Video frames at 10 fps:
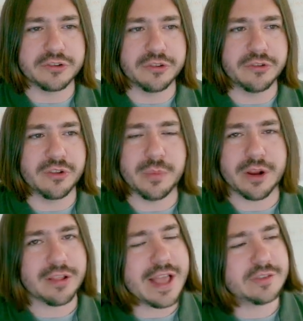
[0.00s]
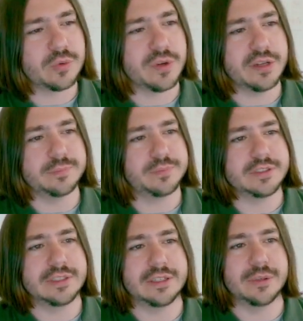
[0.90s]
So this is going to be our last one.
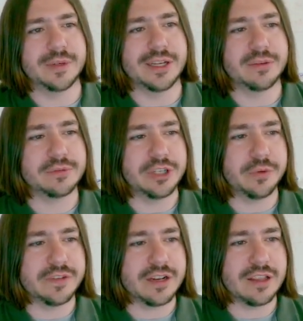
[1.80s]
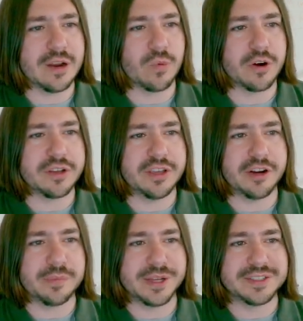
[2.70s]
So, uh, you know, we've done a lot of work
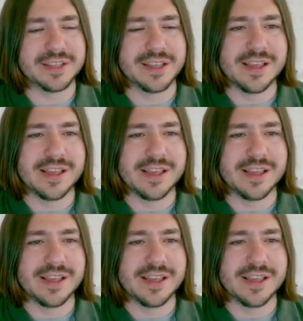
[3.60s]
here, but